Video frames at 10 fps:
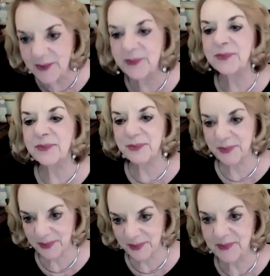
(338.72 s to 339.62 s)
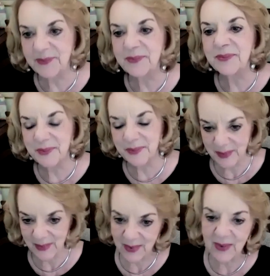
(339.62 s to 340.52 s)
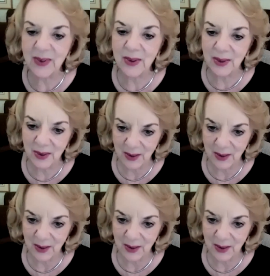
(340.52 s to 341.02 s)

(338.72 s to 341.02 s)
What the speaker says: I've noticed every time my